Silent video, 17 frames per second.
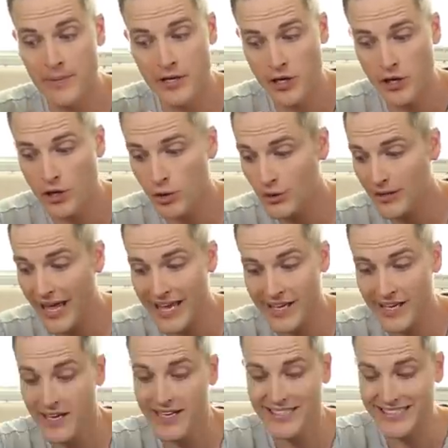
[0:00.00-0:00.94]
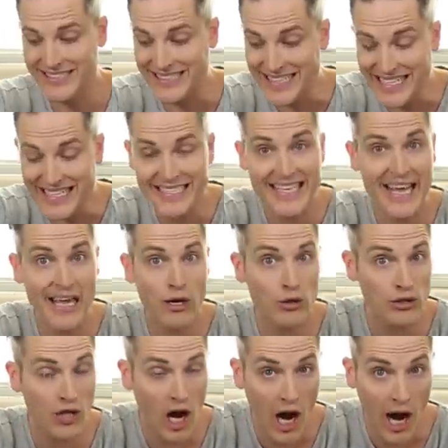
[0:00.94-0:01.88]
you know, like
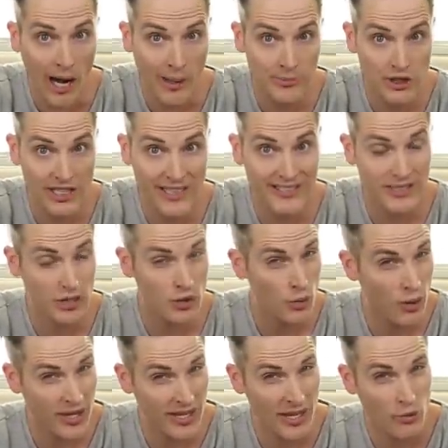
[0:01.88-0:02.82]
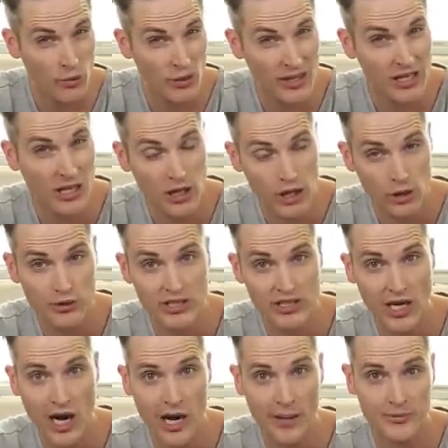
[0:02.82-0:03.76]
detailed objects and you want to get really close
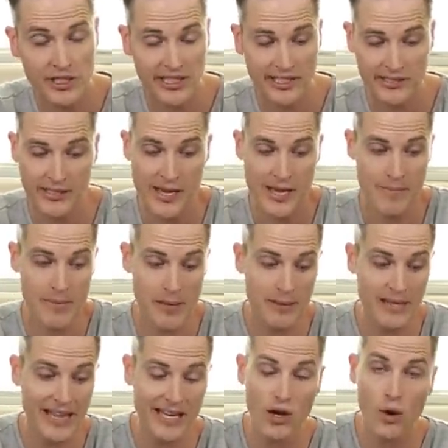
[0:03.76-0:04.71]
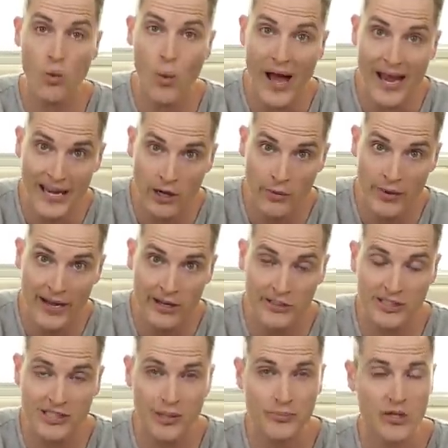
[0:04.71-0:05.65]
to objects, maybe like a wedding ring
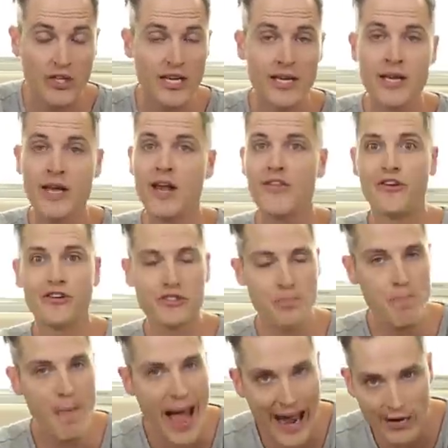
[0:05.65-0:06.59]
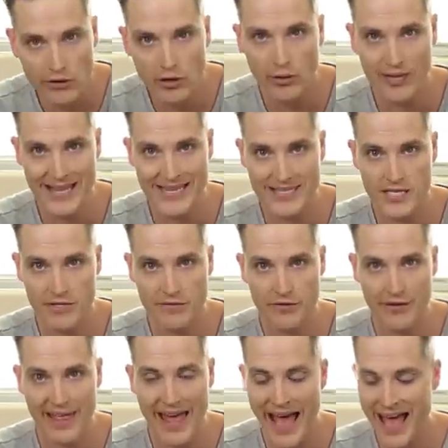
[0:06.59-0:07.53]
or something, there's macro lenses
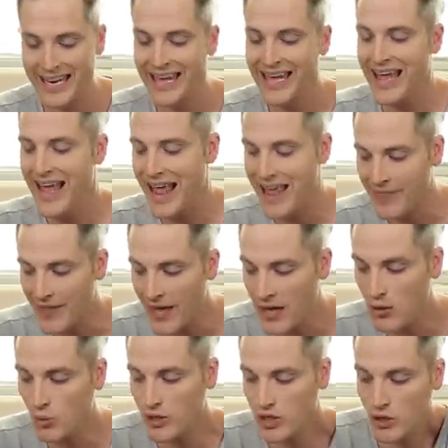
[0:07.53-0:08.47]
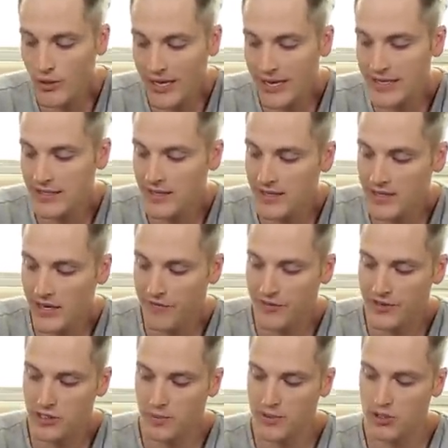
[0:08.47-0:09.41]
for that. And then when you get into the
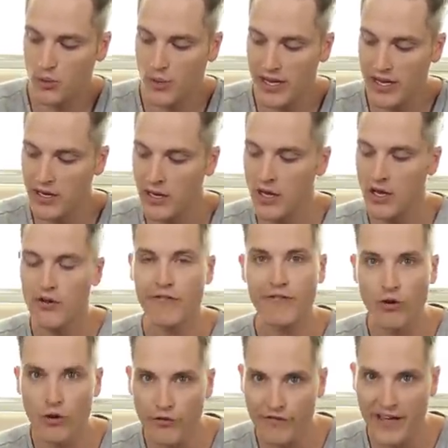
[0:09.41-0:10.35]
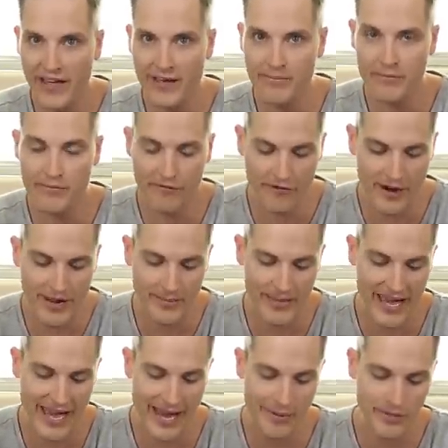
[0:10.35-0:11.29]
difference between full
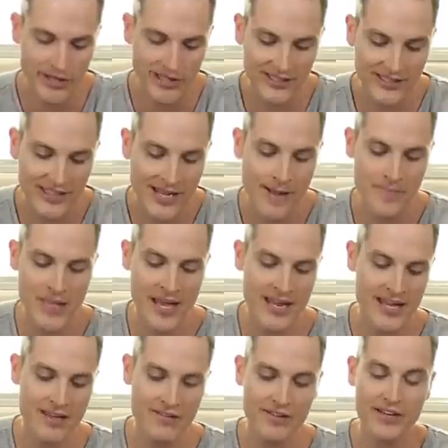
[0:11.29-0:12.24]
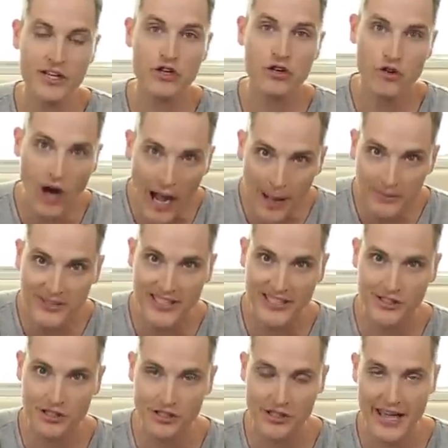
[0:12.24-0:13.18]
frame cameras and even crop
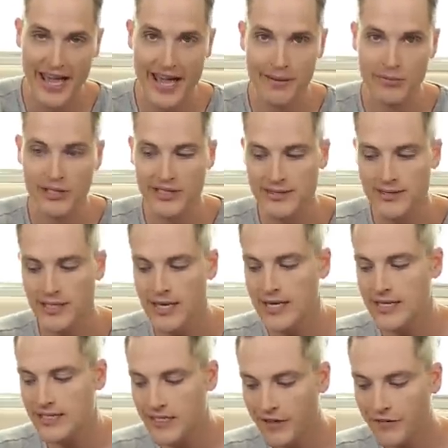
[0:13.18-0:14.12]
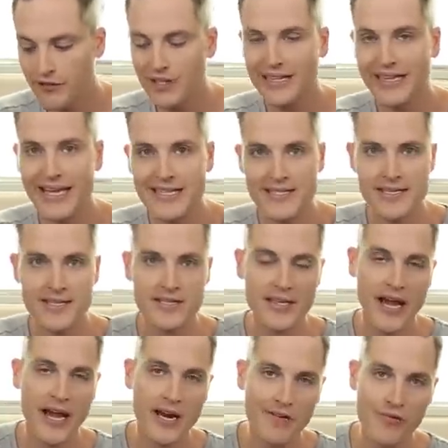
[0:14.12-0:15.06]
sensor cameras, different
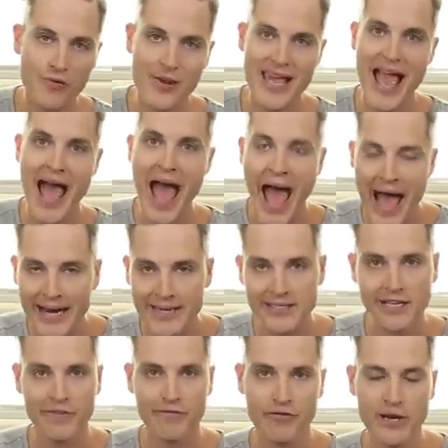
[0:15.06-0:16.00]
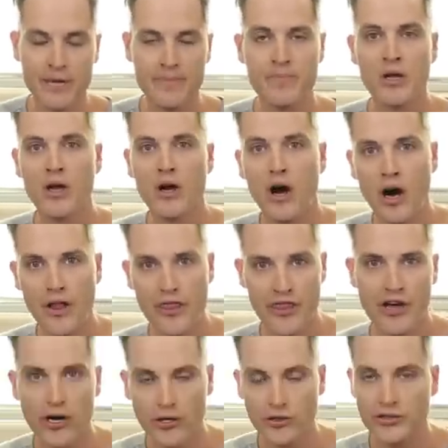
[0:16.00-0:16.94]
lenses kind of react different
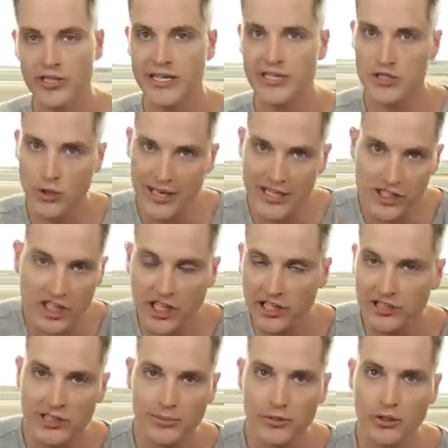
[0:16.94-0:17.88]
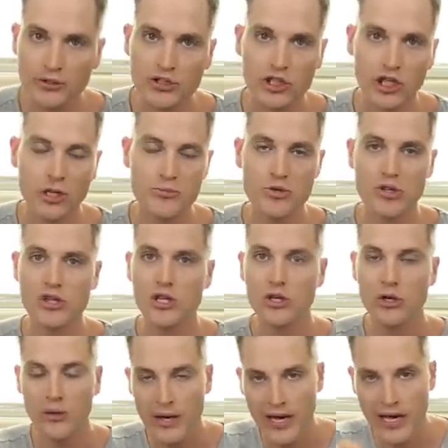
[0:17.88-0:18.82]
on those. And so I share some of those terms with
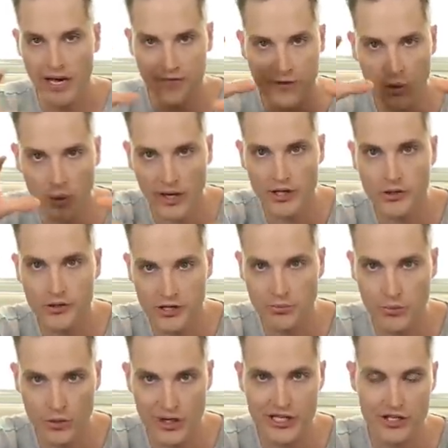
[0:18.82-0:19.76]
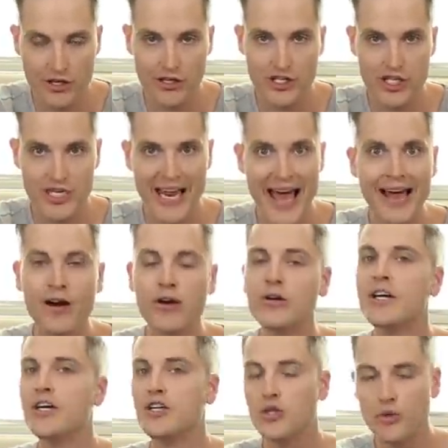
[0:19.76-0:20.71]
you. If you want to do some research
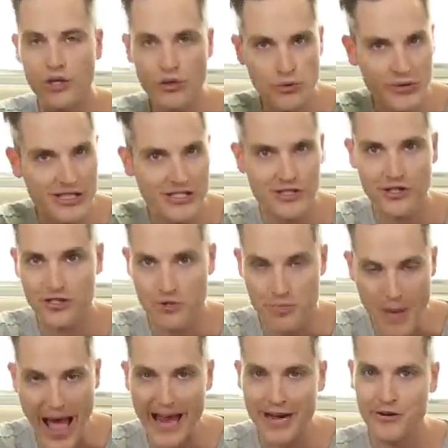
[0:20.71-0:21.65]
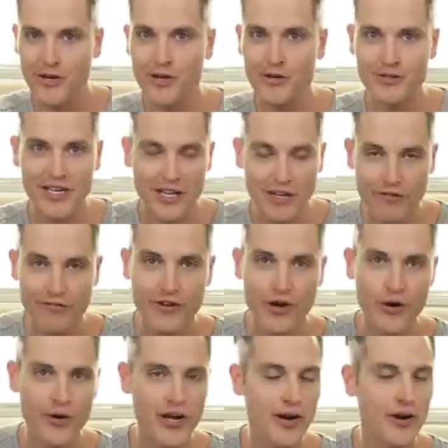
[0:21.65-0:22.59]
now, you could research macro,
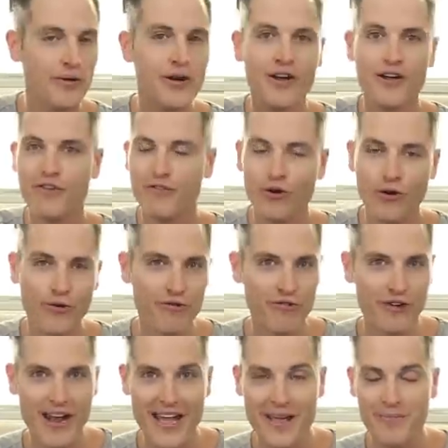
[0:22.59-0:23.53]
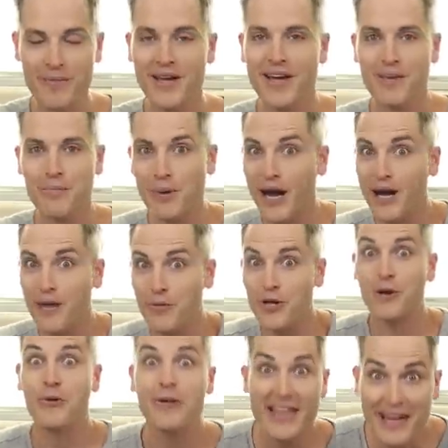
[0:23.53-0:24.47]
telephoto, full frame, but
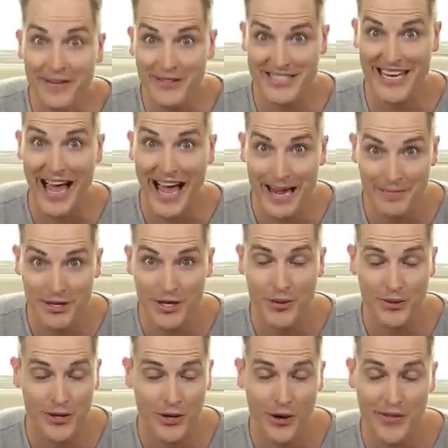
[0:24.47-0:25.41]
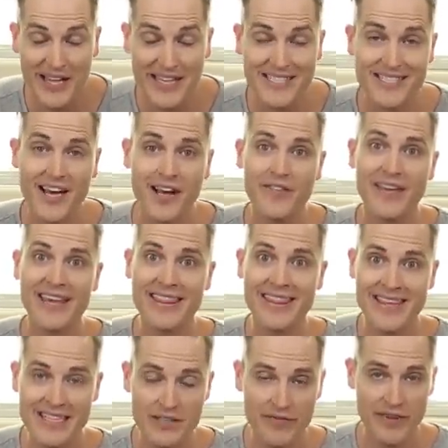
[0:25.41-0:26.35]
we don't really have the time to go into all that stuff
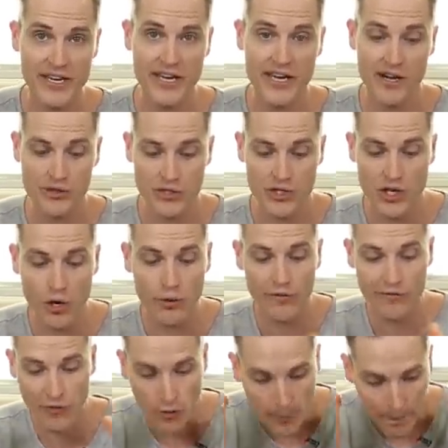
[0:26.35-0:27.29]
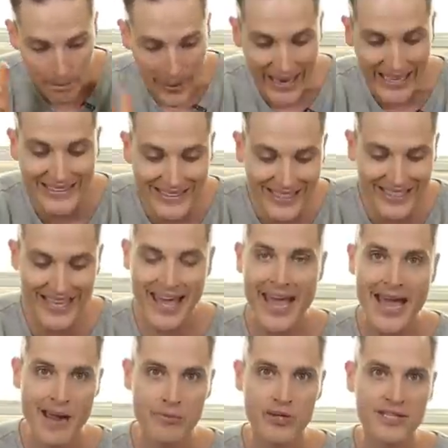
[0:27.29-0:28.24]
in this video. So for basic
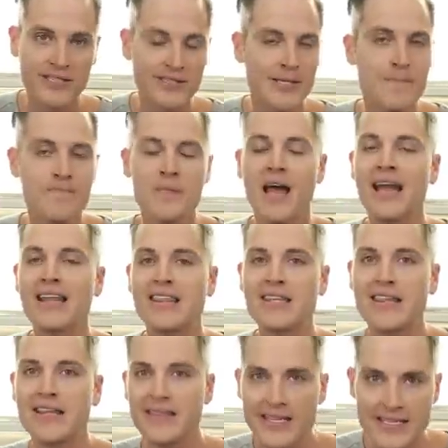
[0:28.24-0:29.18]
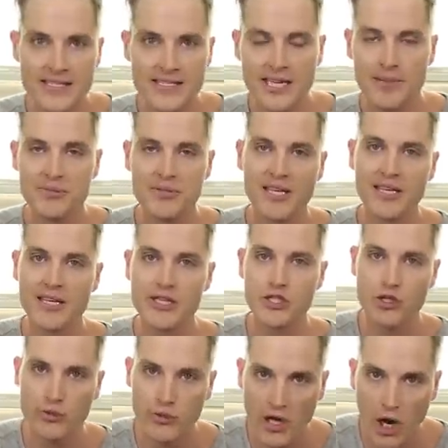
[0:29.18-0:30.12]
cameras, I think that these tips can
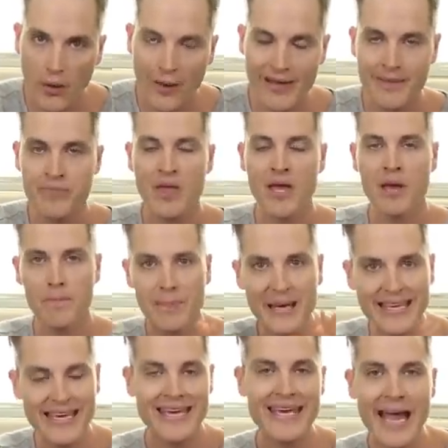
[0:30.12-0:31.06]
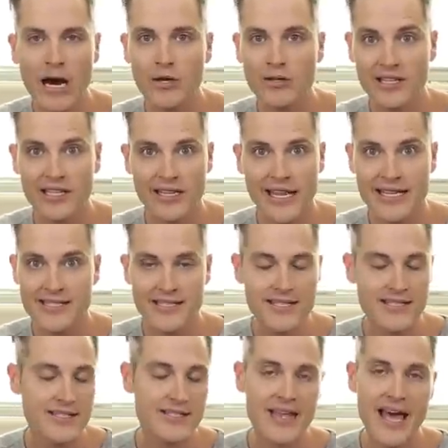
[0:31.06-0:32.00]
get you going, picking out the
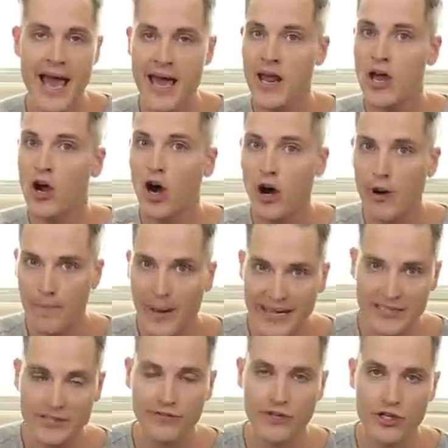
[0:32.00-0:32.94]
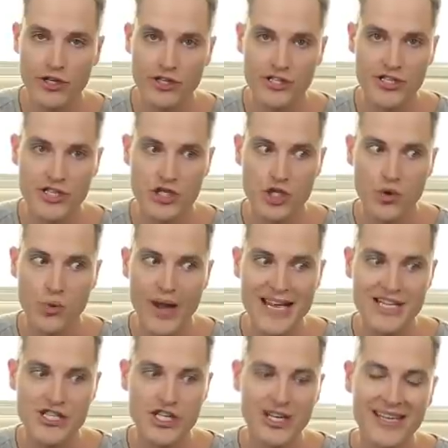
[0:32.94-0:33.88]
lenses that are best for your
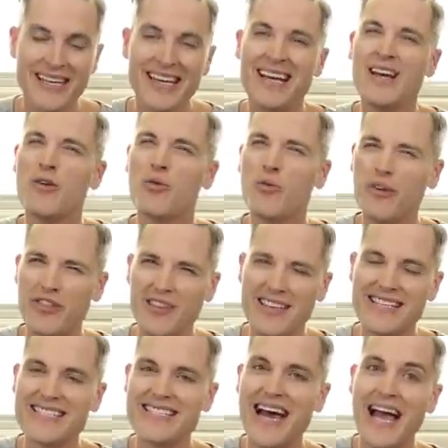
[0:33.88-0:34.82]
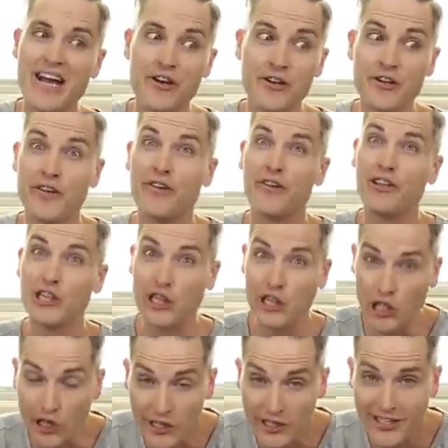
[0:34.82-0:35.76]
situation with the desired
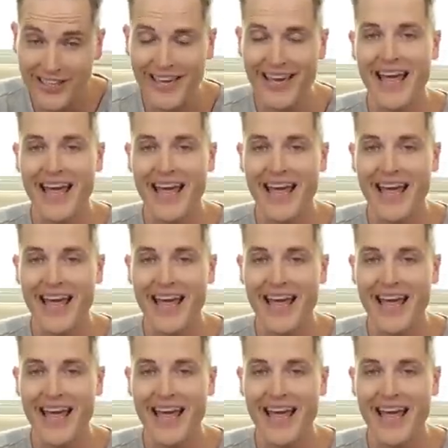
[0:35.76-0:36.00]
look